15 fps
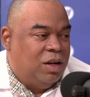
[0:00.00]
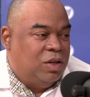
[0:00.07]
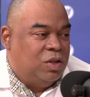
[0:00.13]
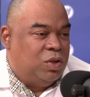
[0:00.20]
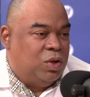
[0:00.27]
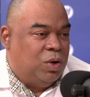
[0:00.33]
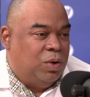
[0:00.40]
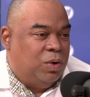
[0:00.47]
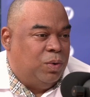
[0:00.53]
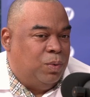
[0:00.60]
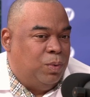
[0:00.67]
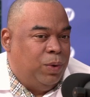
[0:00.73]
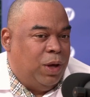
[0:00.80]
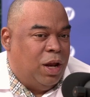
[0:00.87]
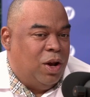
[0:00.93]
So
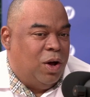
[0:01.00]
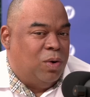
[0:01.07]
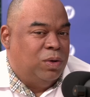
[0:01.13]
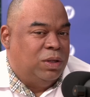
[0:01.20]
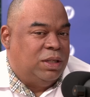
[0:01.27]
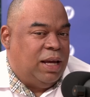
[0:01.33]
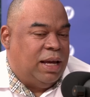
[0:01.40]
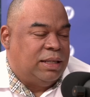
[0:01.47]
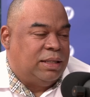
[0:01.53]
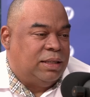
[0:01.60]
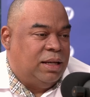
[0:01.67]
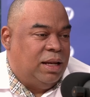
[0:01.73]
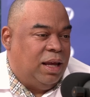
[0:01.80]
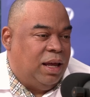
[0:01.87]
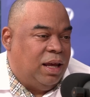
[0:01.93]
we announced
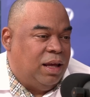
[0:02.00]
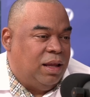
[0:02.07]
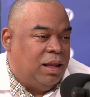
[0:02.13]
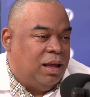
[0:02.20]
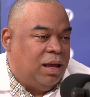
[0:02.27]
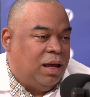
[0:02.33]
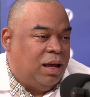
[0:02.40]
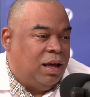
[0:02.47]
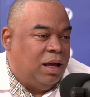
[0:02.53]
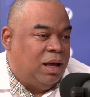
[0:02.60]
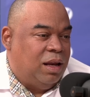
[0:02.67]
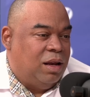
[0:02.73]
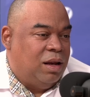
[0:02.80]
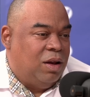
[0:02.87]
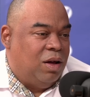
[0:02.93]
yesterday the
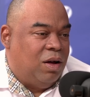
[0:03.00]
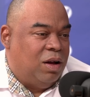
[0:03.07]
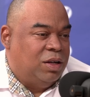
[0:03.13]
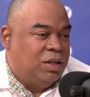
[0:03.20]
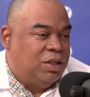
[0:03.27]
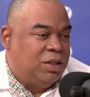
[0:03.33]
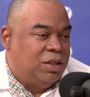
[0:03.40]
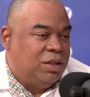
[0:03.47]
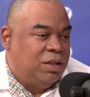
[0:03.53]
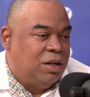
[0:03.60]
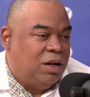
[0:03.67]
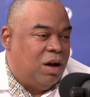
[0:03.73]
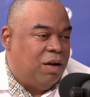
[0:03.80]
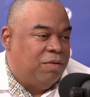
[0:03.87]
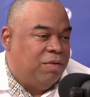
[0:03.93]
launch
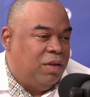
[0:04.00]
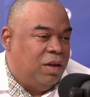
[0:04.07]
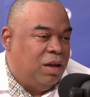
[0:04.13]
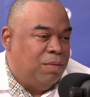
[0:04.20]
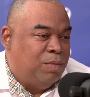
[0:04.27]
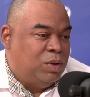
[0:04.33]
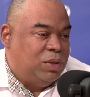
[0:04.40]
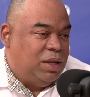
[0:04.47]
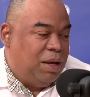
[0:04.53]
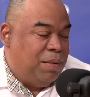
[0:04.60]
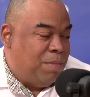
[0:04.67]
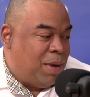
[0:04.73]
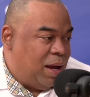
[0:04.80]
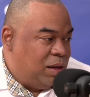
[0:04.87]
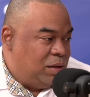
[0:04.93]
of the Mute
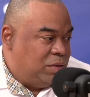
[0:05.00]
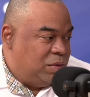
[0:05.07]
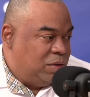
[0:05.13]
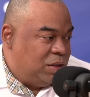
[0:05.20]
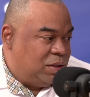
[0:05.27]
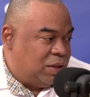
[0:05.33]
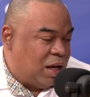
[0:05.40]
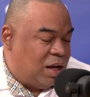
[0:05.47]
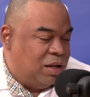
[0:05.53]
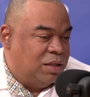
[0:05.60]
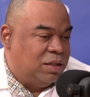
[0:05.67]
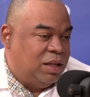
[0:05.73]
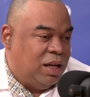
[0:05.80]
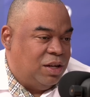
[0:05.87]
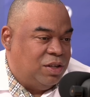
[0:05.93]
Mile, the second
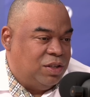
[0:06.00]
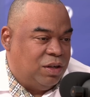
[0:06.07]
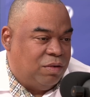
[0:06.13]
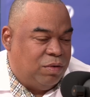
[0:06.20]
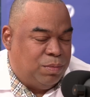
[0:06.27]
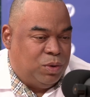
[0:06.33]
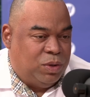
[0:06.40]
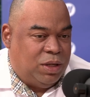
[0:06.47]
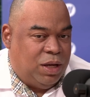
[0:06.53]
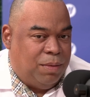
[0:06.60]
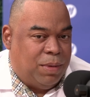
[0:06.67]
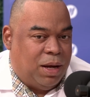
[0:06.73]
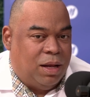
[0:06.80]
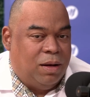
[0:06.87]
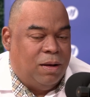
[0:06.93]
staging of the Mute
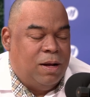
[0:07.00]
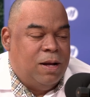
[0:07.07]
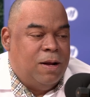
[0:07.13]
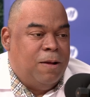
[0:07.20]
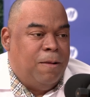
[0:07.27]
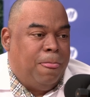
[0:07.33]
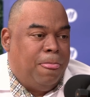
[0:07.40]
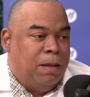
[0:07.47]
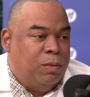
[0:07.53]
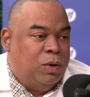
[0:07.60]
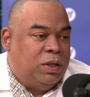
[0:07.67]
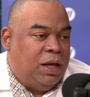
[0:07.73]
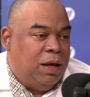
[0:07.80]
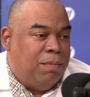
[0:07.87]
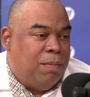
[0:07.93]
Mile. The
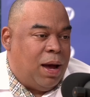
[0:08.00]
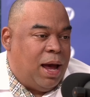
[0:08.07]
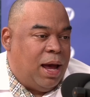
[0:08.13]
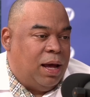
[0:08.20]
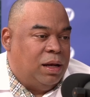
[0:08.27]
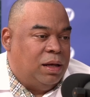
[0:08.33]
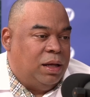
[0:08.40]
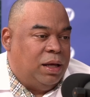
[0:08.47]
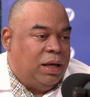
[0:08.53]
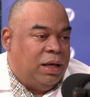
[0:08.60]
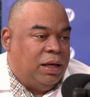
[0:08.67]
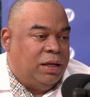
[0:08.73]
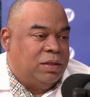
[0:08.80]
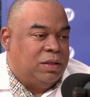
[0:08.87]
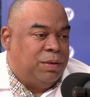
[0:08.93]
Mute Mile
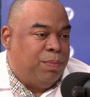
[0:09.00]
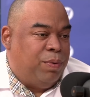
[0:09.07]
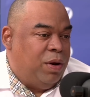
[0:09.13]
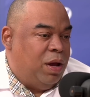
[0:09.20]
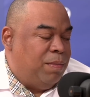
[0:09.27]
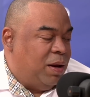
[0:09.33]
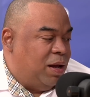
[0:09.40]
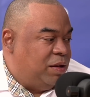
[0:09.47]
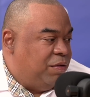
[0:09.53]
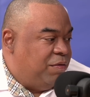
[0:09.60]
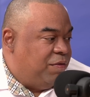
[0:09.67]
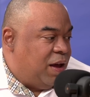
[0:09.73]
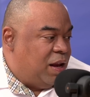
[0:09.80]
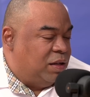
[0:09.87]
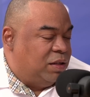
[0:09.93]
is the preeminent
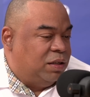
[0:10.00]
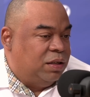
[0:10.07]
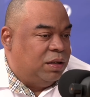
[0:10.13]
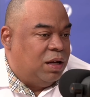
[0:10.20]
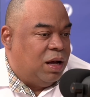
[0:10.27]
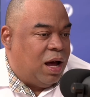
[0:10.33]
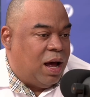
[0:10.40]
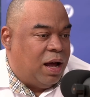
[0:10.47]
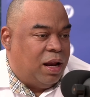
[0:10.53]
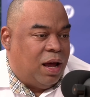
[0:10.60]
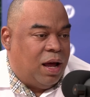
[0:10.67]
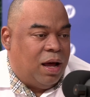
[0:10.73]
event at